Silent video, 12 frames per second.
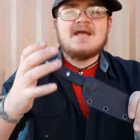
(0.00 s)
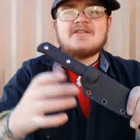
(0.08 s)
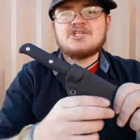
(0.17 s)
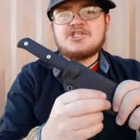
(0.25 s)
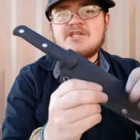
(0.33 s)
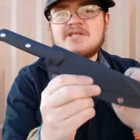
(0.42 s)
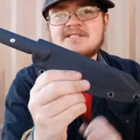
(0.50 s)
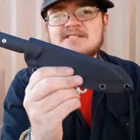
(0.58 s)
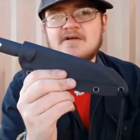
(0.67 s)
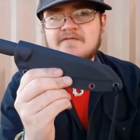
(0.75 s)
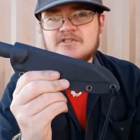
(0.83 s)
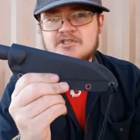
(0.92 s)
the sheath
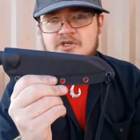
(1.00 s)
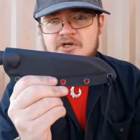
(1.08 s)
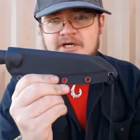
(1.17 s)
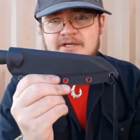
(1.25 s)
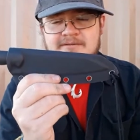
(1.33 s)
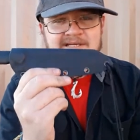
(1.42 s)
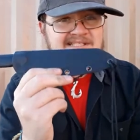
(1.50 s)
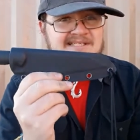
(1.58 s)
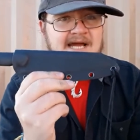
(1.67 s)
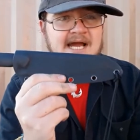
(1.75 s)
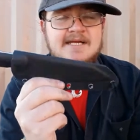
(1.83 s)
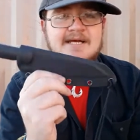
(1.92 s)
itself is good. It's
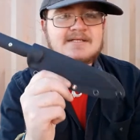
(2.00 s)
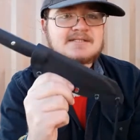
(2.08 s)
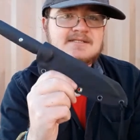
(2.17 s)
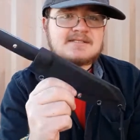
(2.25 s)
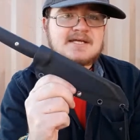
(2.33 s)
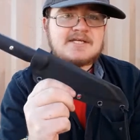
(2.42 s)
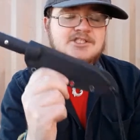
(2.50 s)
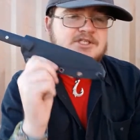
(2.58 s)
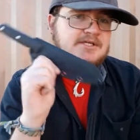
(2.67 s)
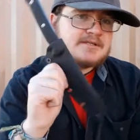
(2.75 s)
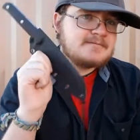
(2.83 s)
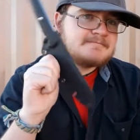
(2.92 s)
Kydex, it's a nice
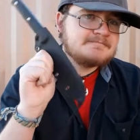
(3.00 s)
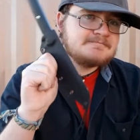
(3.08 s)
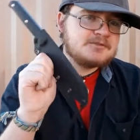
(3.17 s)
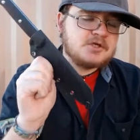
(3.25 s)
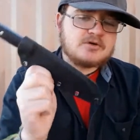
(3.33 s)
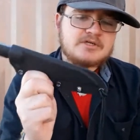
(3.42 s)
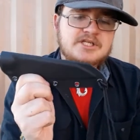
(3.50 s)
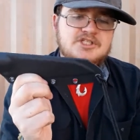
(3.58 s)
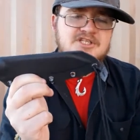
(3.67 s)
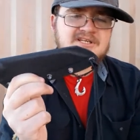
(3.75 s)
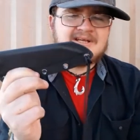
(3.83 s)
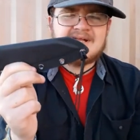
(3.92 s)
sheath, good
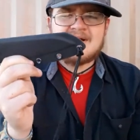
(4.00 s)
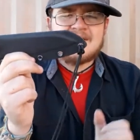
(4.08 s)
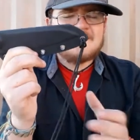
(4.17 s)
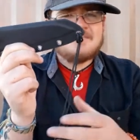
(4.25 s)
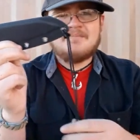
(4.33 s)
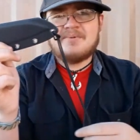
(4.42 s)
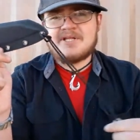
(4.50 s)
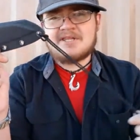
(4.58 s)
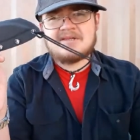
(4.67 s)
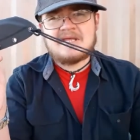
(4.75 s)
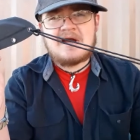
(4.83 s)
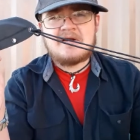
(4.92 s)
retention. But
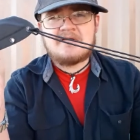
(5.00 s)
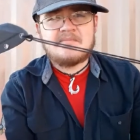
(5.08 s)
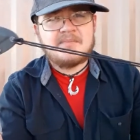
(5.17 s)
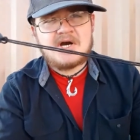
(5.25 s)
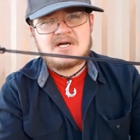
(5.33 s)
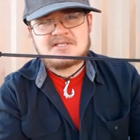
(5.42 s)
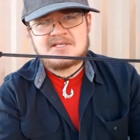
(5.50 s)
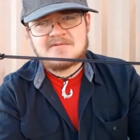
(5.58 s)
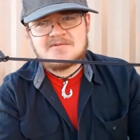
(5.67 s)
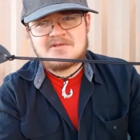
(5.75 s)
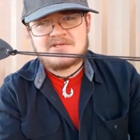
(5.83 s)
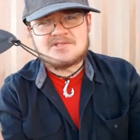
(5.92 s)
out of the box, it comes
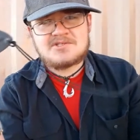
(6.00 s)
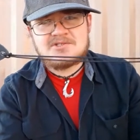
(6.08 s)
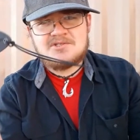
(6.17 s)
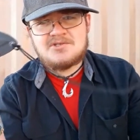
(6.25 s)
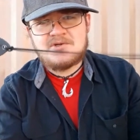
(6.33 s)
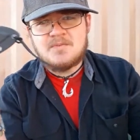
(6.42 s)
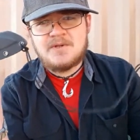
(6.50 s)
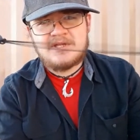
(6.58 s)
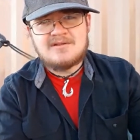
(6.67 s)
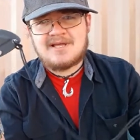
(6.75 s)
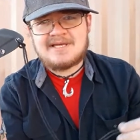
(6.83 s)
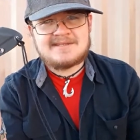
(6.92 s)
with this
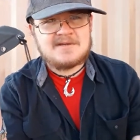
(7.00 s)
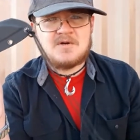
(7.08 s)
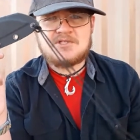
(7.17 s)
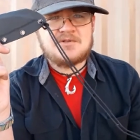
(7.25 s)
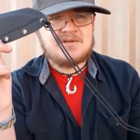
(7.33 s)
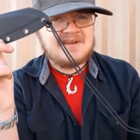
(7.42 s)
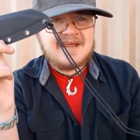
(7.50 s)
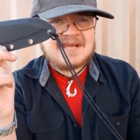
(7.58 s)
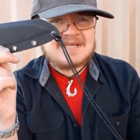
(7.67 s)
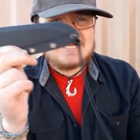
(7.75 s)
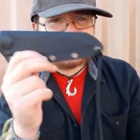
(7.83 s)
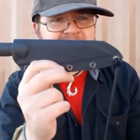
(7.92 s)
stupid, like, they want you to
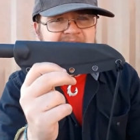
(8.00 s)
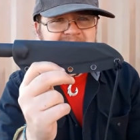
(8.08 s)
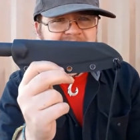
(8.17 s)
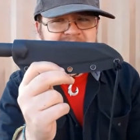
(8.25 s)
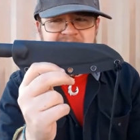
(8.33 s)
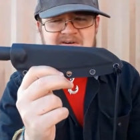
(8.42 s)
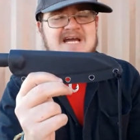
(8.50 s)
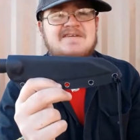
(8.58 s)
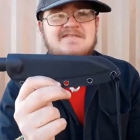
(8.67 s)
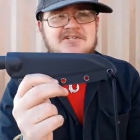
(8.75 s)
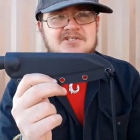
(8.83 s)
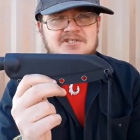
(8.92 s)
neck carry this
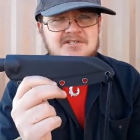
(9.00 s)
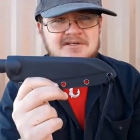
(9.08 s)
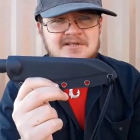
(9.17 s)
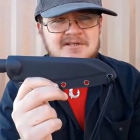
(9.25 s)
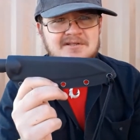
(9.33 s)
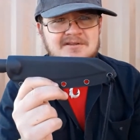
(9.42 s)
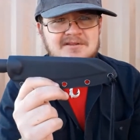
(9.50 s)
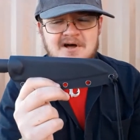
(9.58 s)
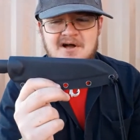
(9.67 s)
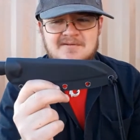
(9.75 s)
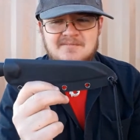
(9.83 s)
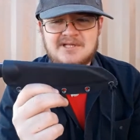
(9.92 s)
5-inch
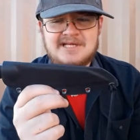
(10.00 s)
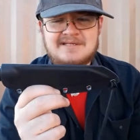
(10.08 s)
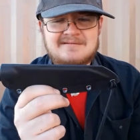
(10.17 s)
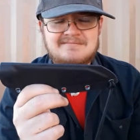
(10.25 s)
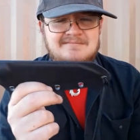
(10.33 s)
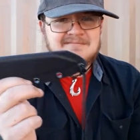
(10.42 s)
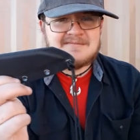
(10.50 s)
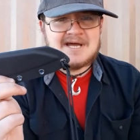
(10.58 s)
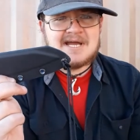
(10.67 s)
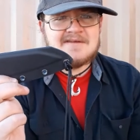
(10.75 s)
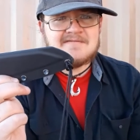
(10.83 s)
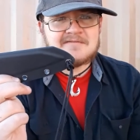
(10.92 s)
long bladed
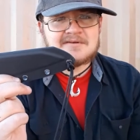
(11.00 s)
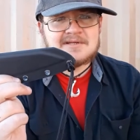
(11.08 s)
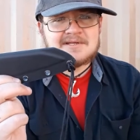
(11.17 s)
knife.